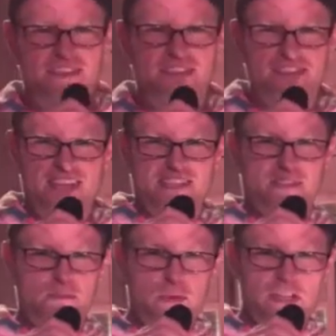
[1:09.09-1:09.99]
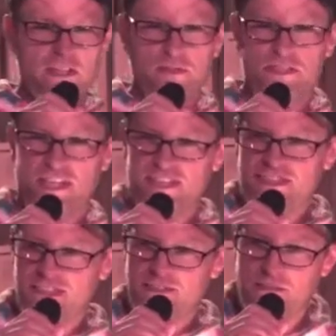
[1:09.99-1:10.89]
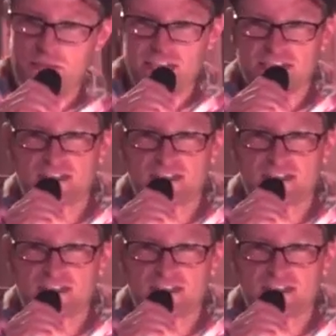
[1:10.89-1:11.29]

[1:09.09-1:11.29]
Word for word: and SF Weekly was nice enough to make it